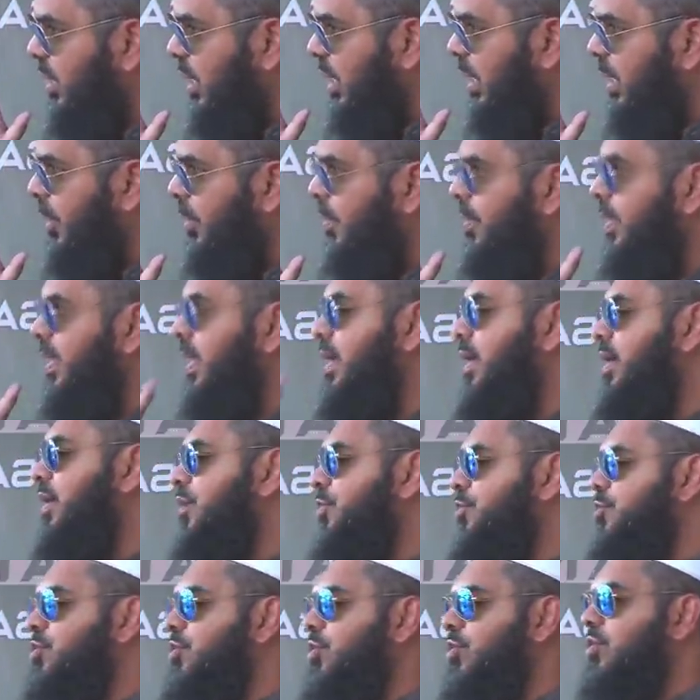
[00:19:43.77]
right?
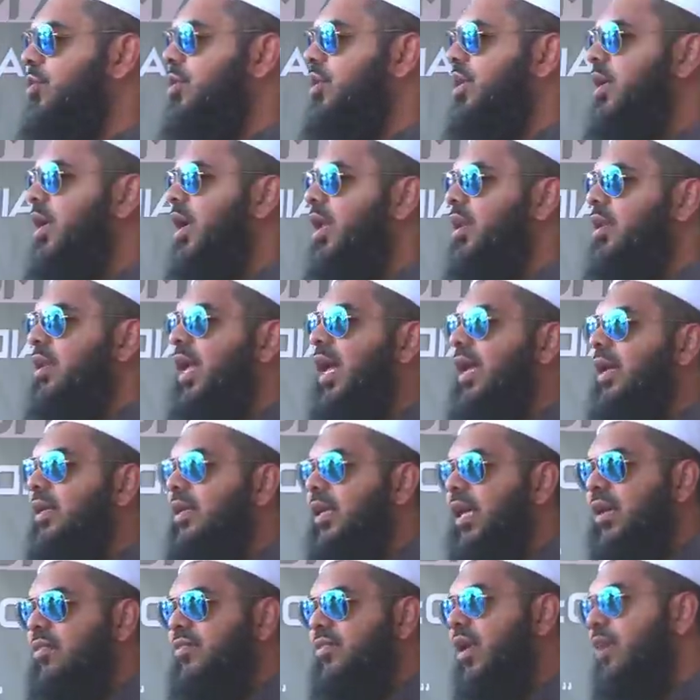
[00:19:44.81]
So Allah
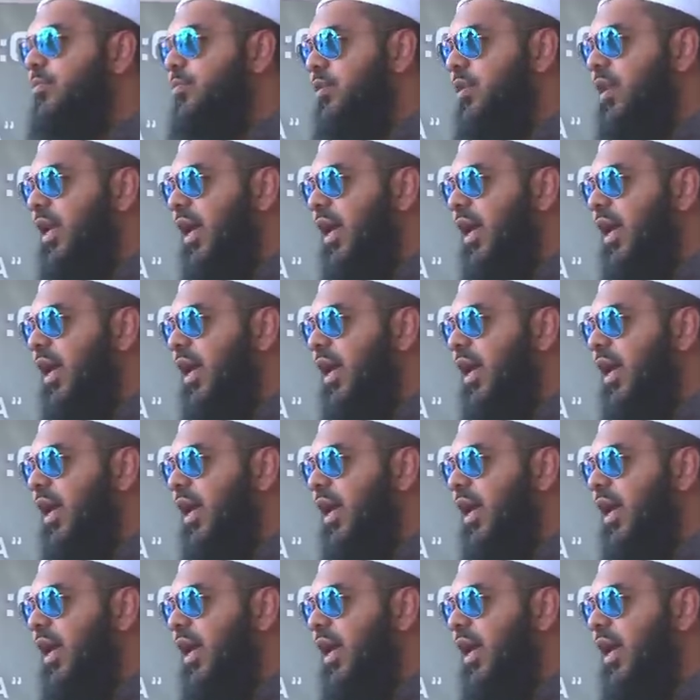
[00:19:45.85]
gave Abu